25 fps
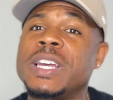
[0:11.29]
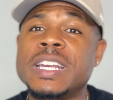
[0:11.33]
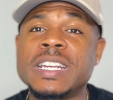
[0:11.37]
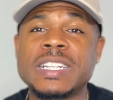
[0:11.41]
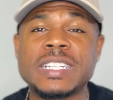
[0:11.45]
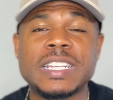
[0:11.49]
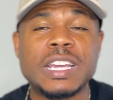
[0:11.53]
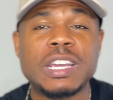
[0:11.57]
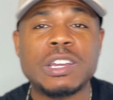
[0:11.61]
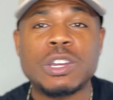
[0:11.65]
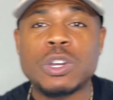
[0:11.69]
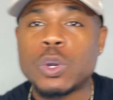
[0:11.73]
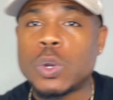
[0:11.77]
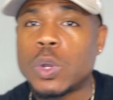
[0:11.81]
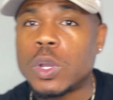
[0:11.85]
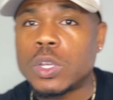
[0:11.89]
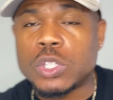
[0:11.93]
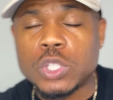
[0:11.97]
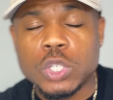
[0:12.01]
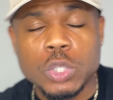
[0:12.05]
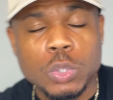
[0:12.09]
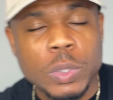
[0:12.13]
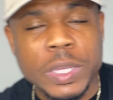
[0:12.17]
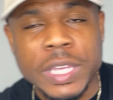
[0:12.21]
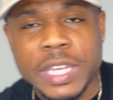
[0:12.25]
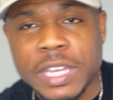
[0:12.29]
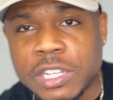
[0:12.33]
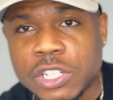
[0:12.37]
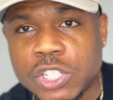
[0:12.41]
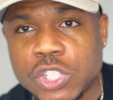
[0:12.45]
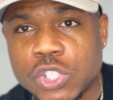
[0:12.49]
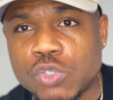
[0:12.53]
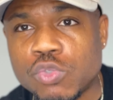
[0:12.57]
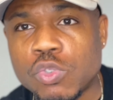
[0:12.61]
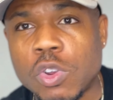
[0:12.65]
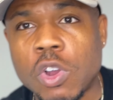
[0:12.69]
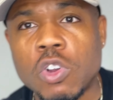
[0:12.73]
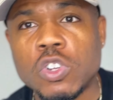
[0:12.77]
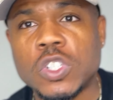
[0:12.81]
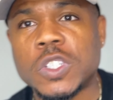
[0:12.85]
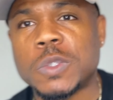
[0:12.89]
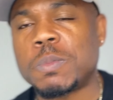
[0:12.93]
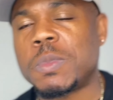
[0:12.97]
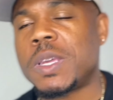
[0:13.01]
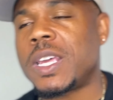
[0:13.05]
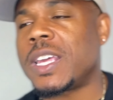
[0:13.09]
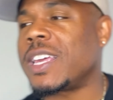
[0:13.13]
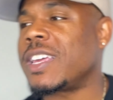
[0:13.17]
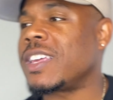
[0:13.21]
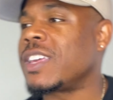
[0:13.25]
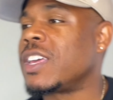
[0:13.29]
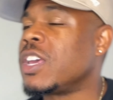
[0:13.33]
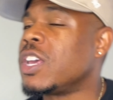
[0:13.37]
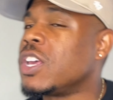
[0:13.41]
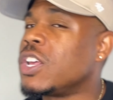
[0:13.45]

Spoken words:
They're going through heat strokes, man.